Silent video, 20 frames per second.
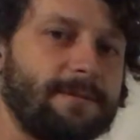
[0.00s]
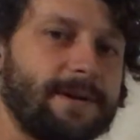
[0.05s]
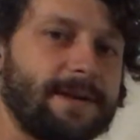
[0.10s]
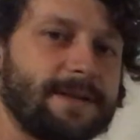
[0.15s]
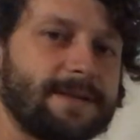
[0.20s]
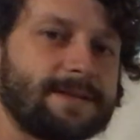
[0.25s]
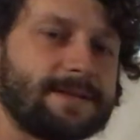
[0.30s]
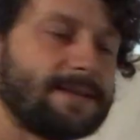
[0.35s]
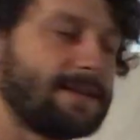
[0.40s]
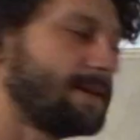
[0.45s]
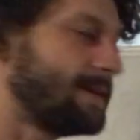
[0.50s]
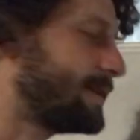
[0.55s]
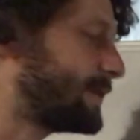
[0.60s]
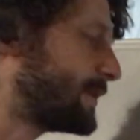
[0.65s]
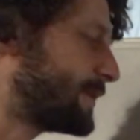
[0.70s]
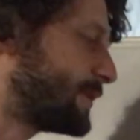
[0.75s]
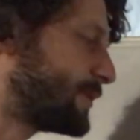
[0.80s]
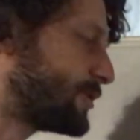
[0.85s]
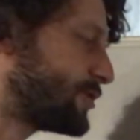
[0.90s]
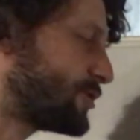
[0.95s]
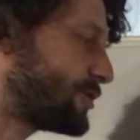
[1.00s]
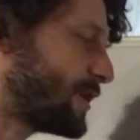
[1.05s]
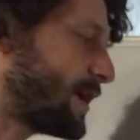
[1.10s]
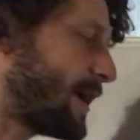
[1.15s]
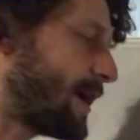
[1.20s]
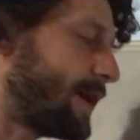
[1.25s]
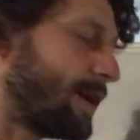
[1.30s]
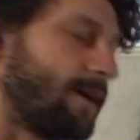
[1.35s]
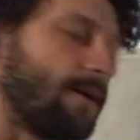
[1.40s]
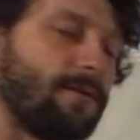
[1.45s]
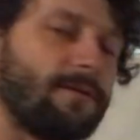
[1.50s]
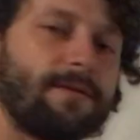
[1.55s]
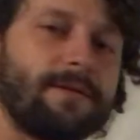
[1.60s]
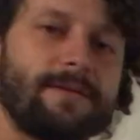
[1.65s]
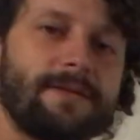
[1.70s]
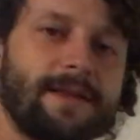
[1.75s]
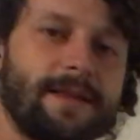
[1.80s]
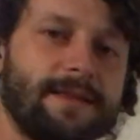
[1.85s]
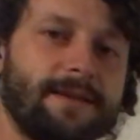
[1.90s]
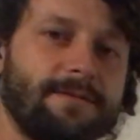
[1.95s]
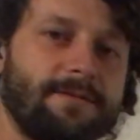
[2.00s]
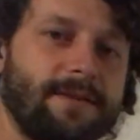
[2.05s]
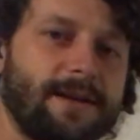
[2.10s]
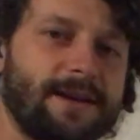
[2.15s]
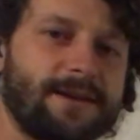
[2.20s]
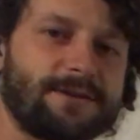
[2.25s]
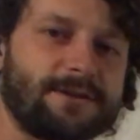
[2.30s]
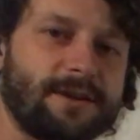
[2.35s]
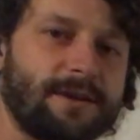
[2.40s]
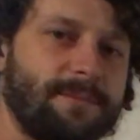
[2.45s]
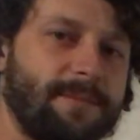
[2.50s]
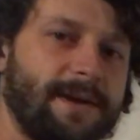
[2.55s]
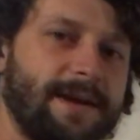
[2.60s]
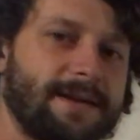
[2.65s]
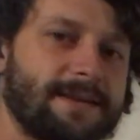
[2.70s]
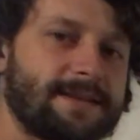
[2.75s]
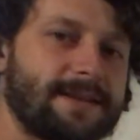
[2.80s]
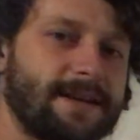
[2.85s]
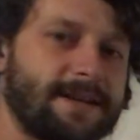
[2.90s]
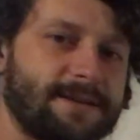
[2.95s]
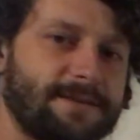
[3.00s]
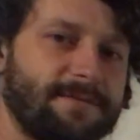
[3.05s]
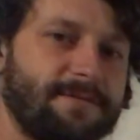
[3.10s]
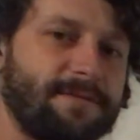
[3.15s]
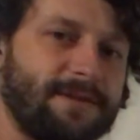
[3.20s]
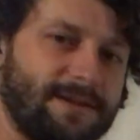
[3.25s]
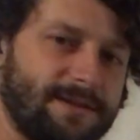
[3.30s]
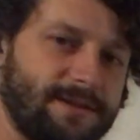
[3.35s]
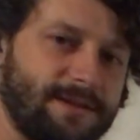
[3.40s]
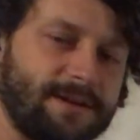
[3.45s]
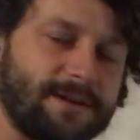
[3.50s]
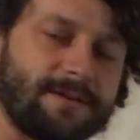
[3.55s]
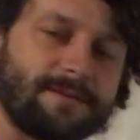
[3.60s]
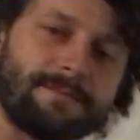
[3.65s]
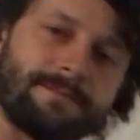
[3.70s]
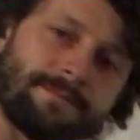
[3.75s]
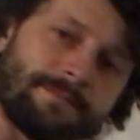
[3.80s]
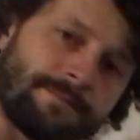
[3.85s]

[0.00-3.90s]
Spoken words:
we could see that the shadow that the flashlight makes gets fuzzier.